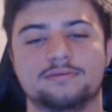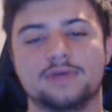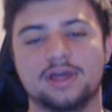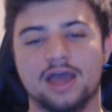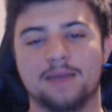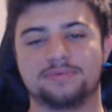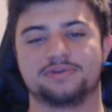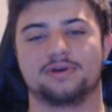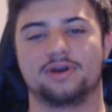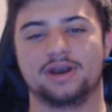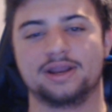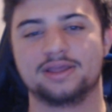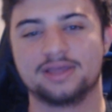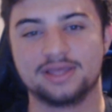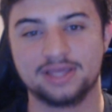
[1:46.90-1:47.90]
I'm
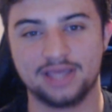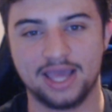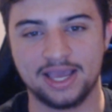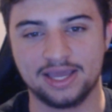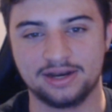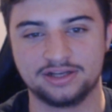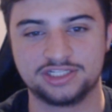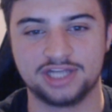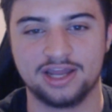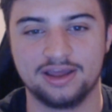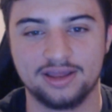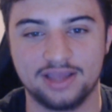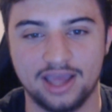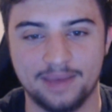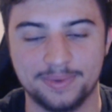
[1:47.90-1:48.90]
sorry. I got to
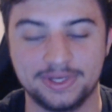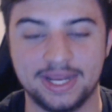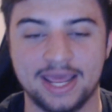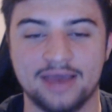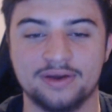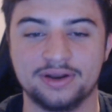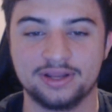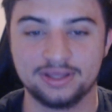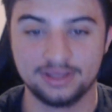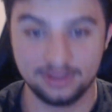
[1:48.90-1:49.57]
calm it down.